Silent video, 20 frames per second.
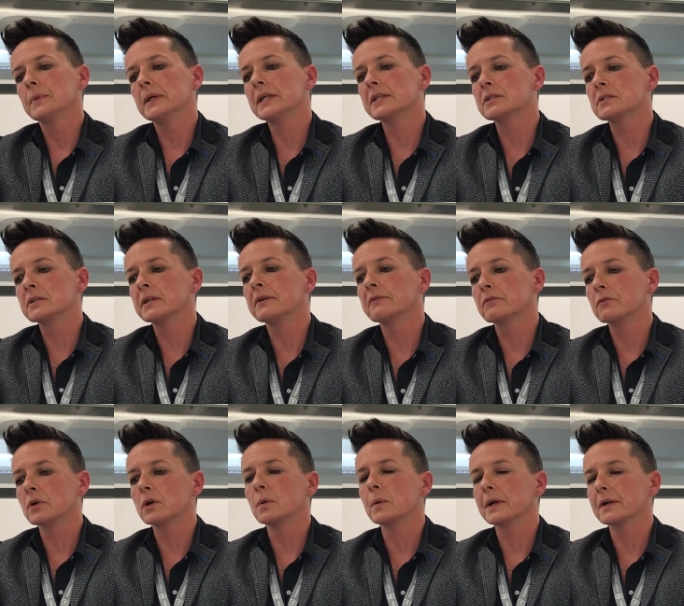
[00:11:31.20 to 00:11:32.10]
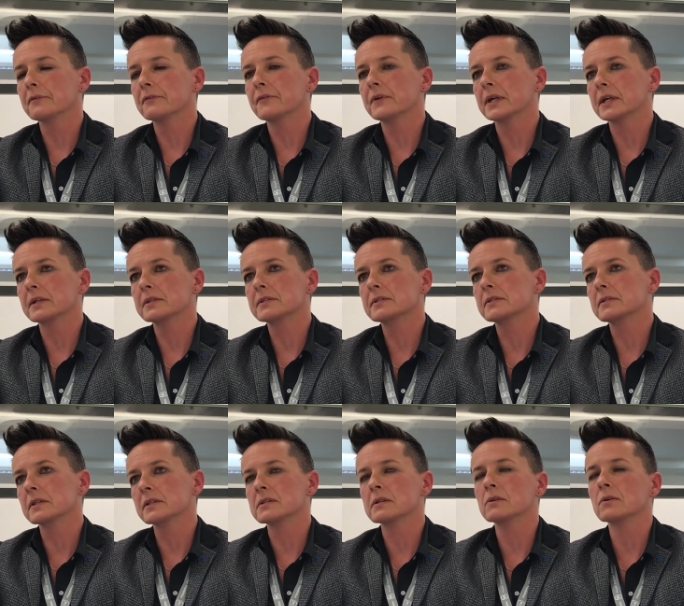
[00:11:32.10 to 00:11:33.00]
it's never a quick fix.
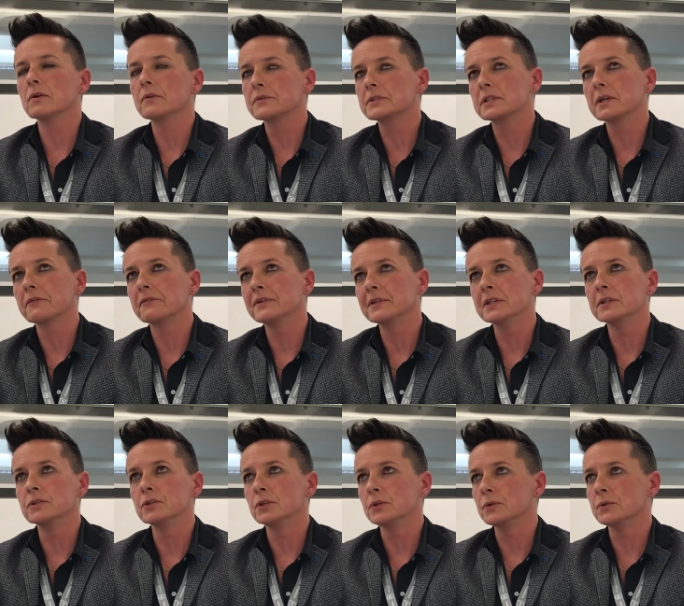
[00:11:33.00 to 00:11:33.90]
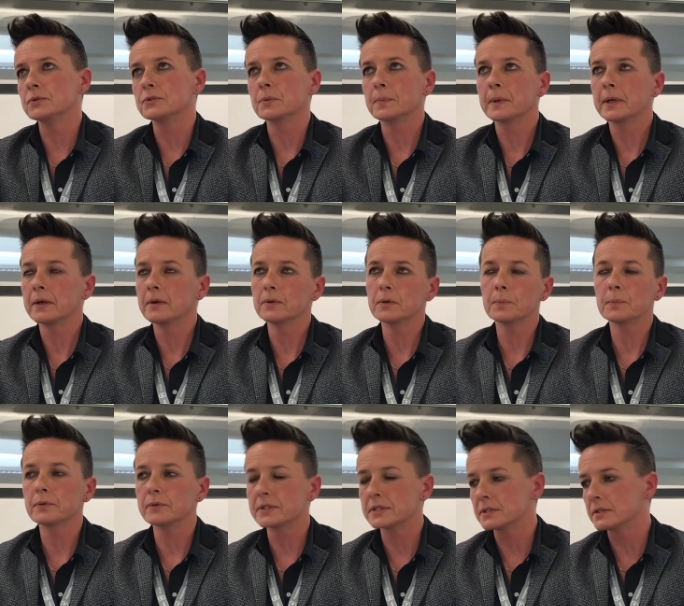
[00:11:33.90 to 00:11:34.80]
There's a lot of stuff in the news about the
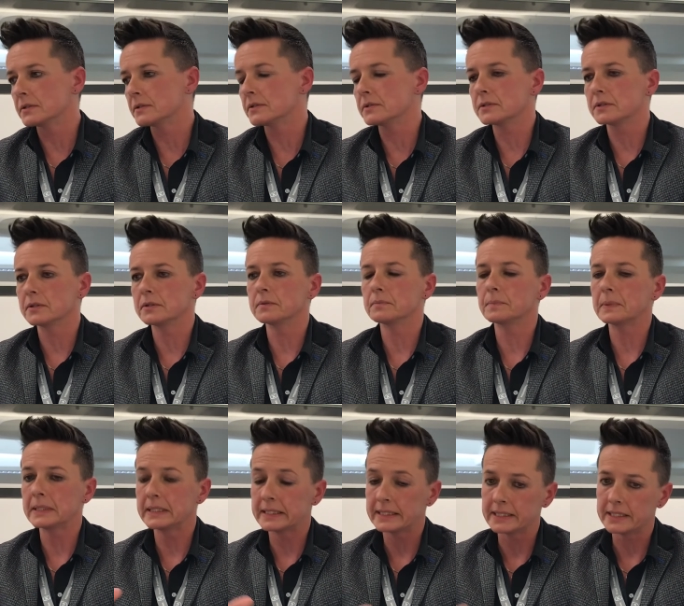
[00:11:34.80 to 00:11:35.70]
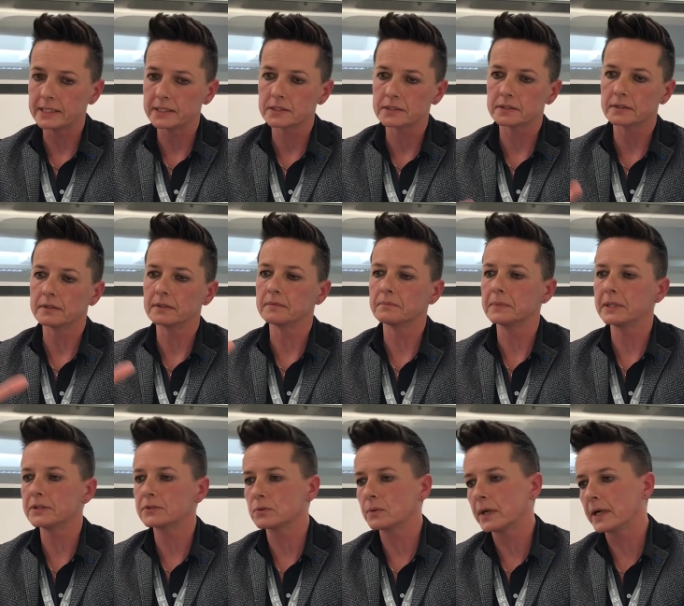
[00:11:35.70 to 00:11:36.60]
prisons and police and
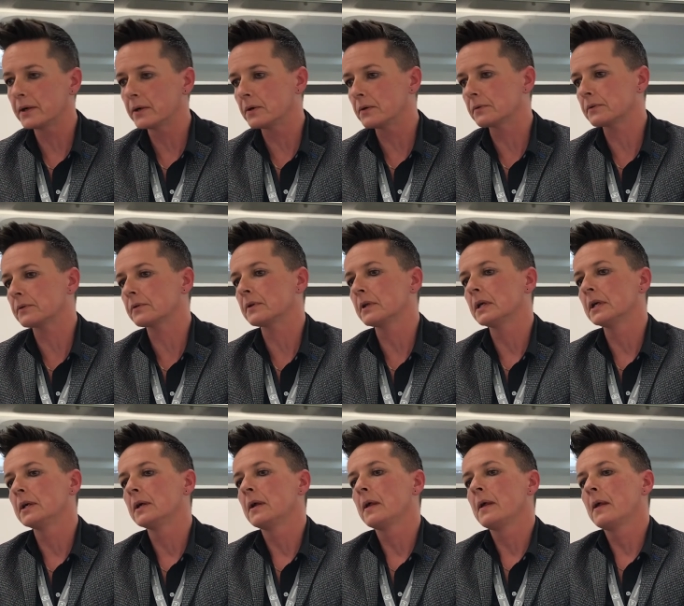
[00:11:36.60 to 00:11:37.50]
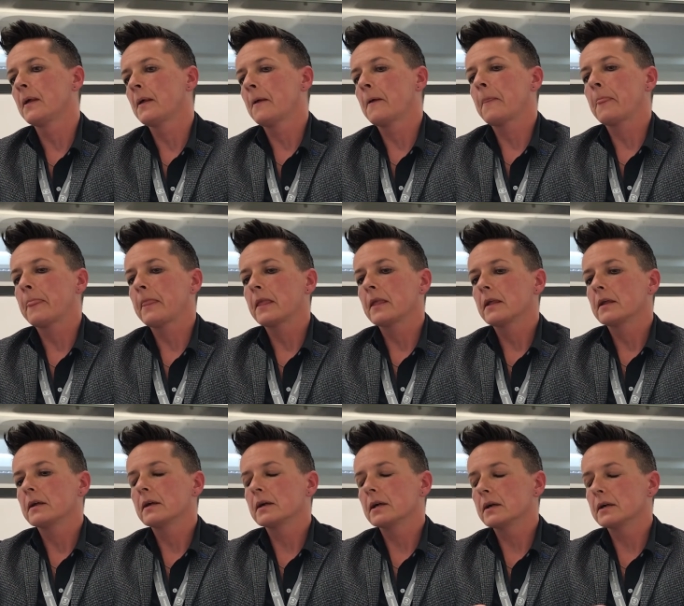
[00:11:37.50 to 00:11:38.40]
mental health.
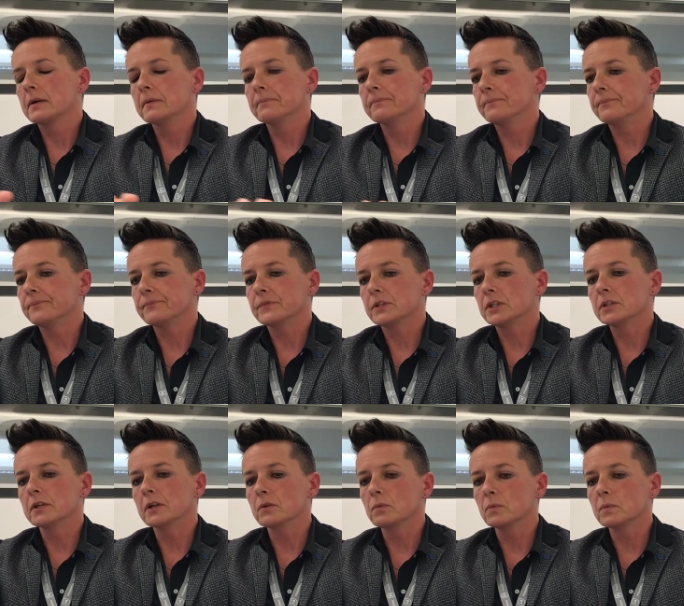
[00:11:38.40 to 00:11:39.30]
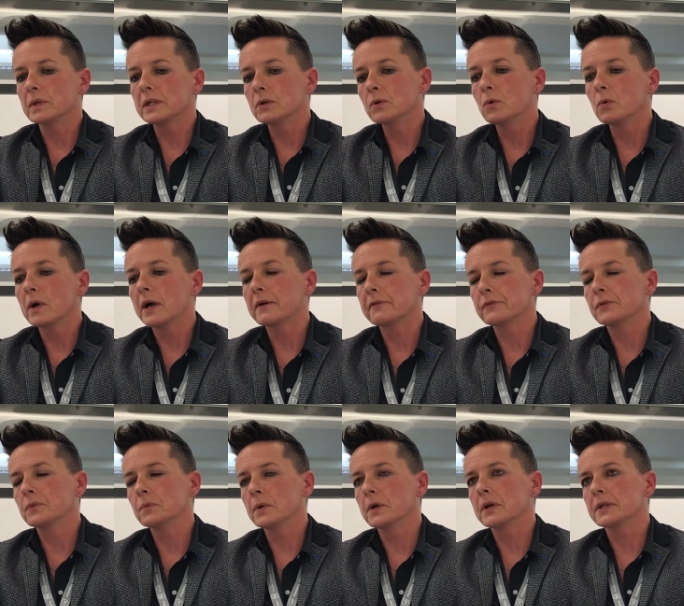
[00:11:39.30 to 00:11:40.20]
Um, you know, we all have
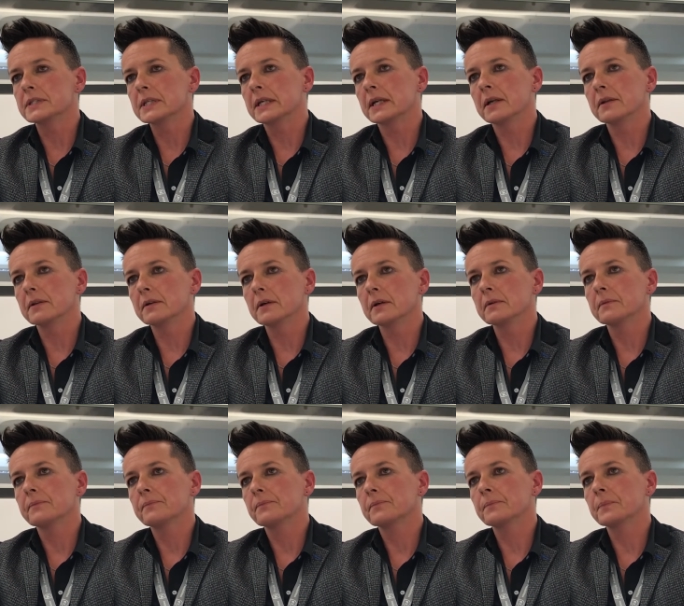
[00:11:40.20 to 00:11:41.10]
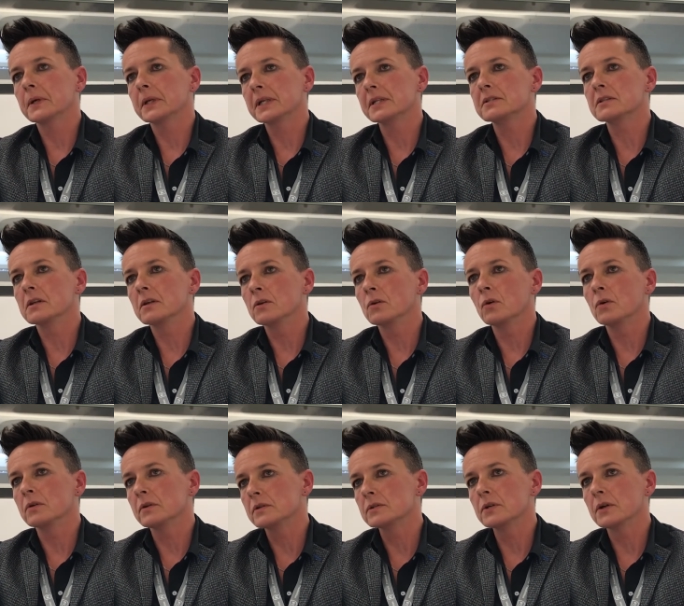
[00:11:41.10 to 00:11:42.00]
to work together, but it's a
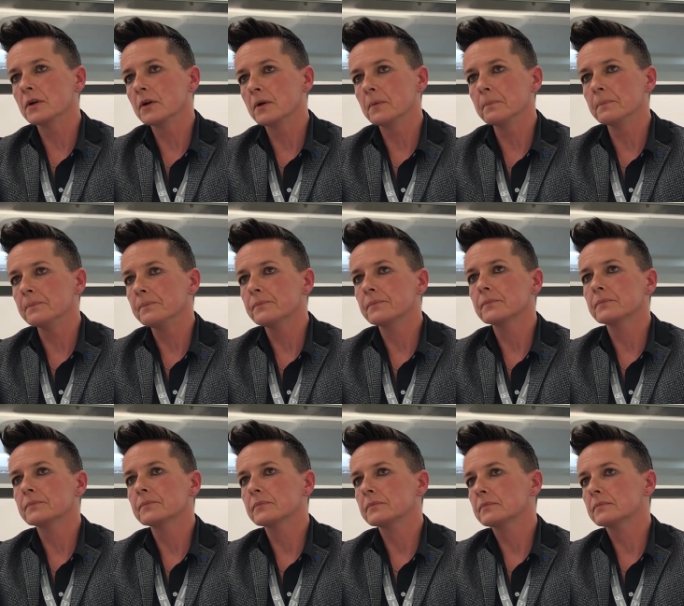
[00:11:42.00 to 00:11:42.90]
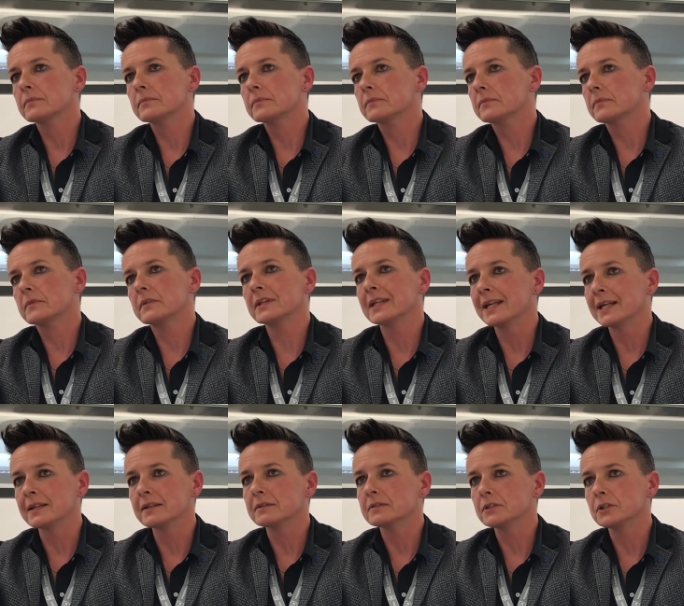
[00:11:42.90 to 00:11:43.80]
long-term
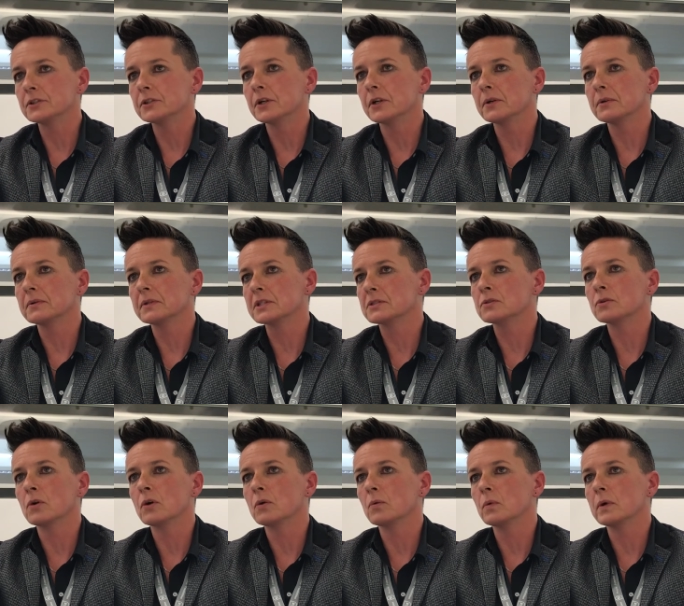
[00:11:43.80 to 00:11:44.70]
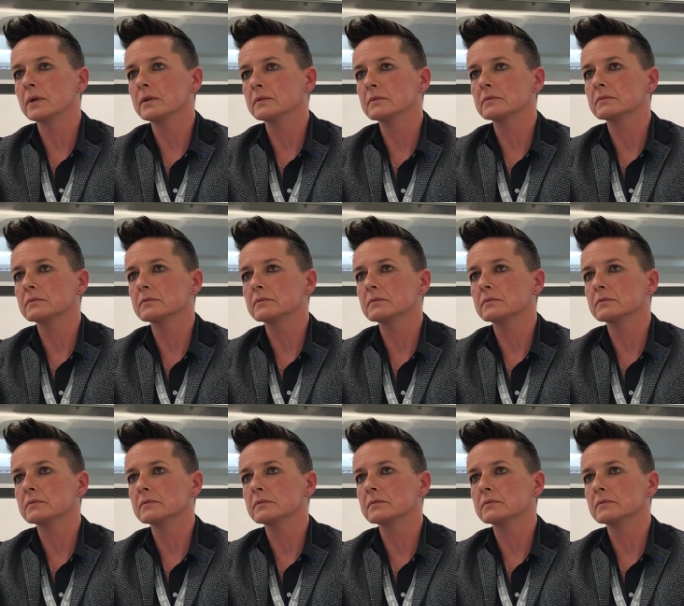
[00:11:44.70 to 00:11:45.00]
thing. You know, there's not a one. You're